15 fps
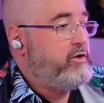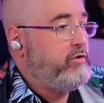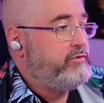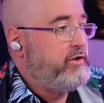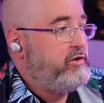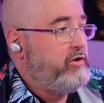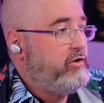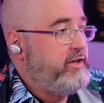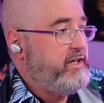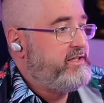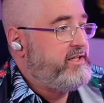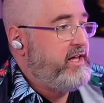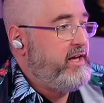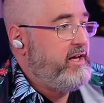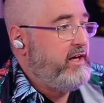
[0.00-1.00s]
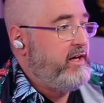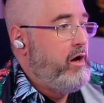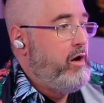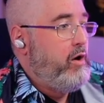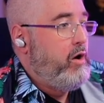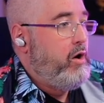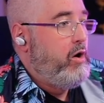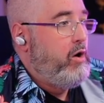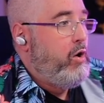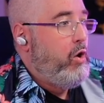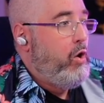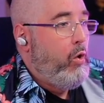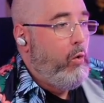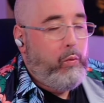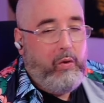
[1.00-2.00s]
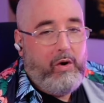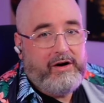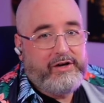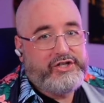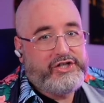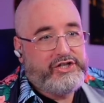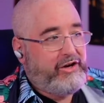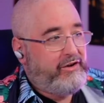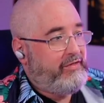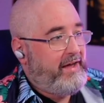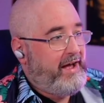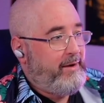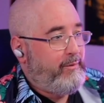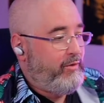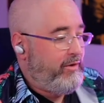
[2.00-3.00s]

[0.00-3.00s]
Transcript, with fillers: God, the dog is there. What a shot that